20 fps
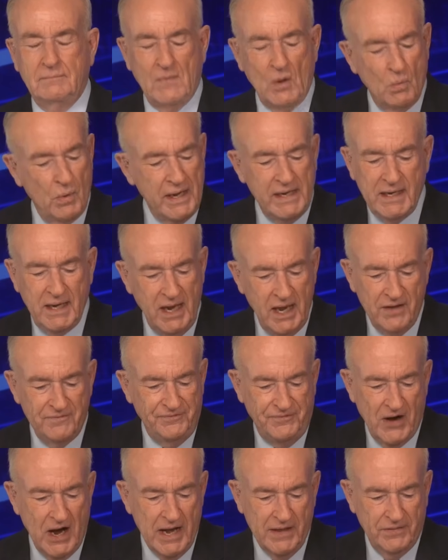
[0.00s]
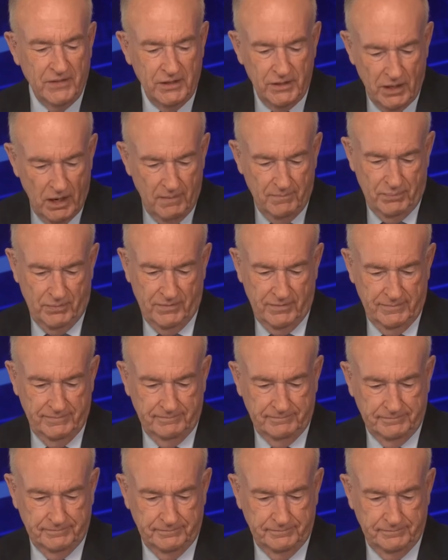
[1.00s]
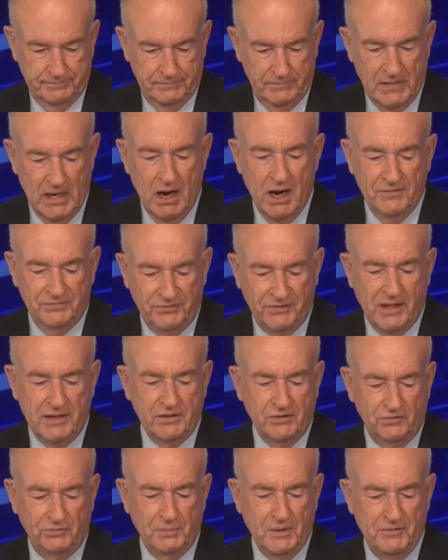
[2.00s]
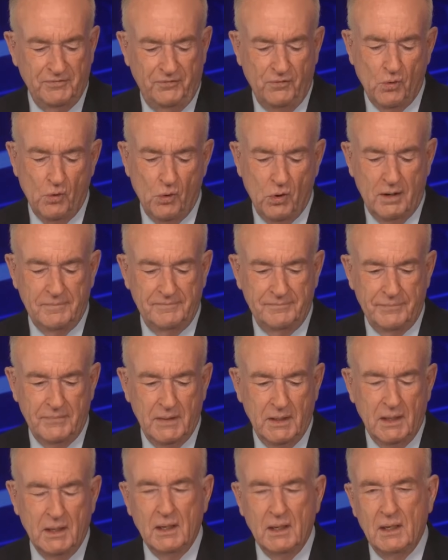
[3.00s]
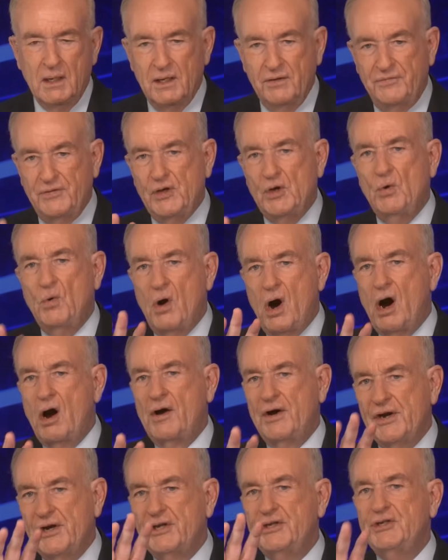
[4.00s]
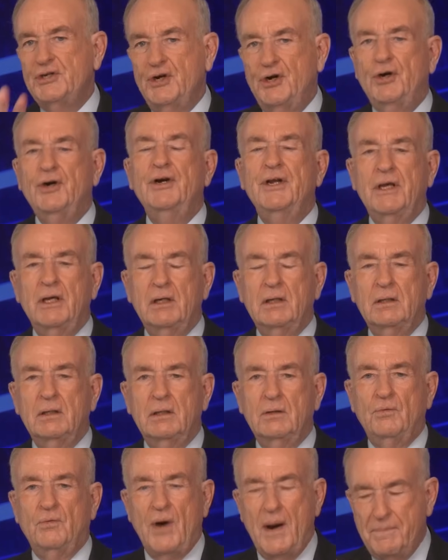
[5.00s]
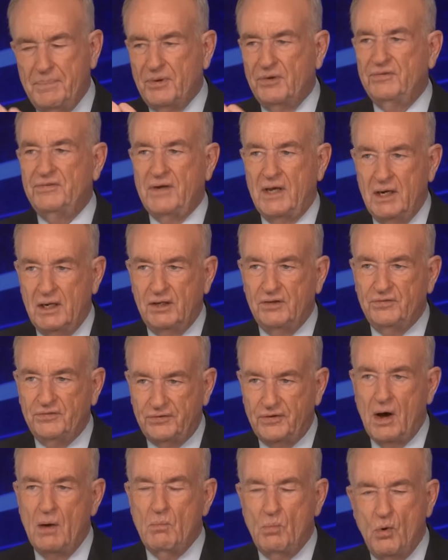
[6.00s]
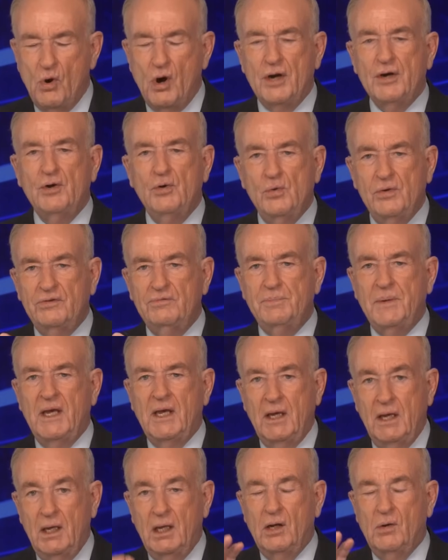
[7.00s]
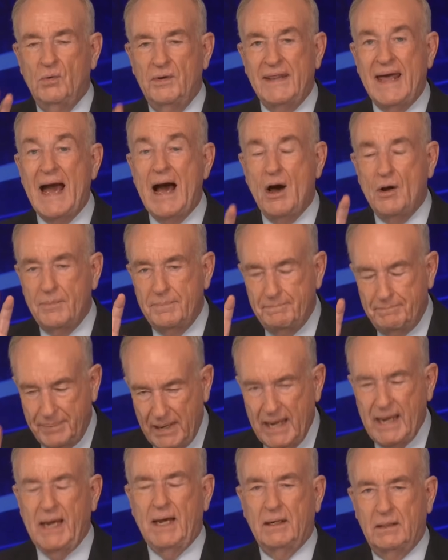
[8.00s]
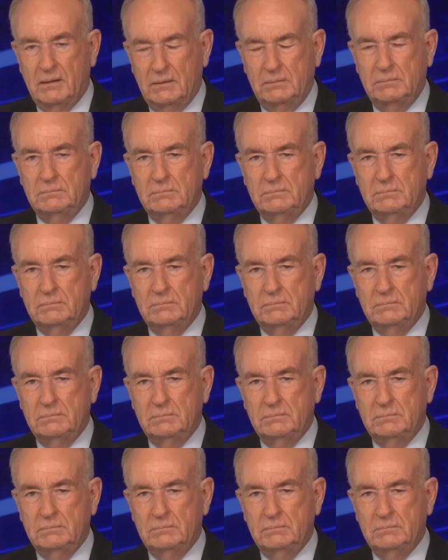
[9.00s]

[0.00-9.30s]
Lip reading: We can't find the number. Now, I've said this before. If you are an attorney representing someone who is being held without bail,